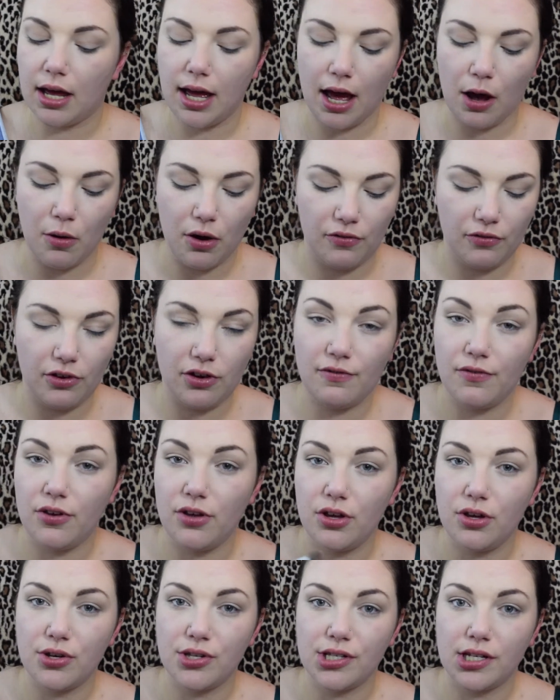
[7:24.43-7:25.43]
However, if you
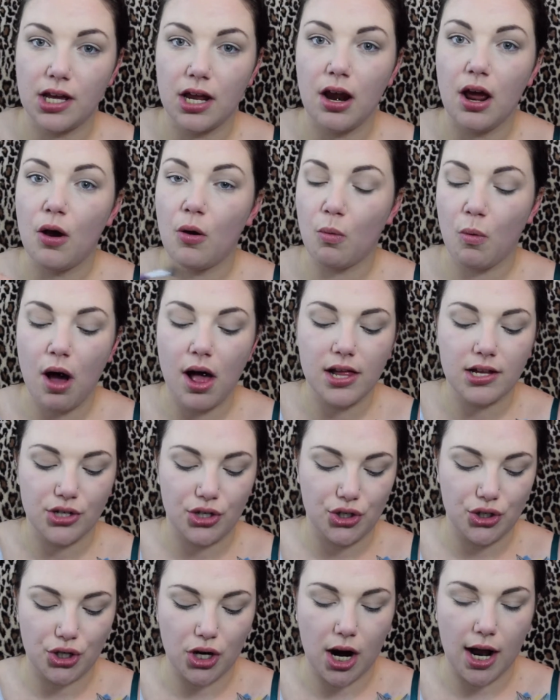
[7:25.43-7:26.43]
use it while
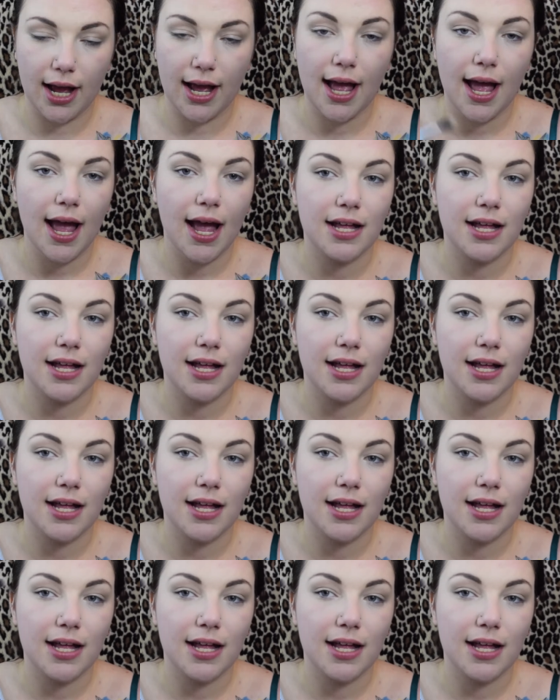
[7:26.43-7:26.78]
it's dry,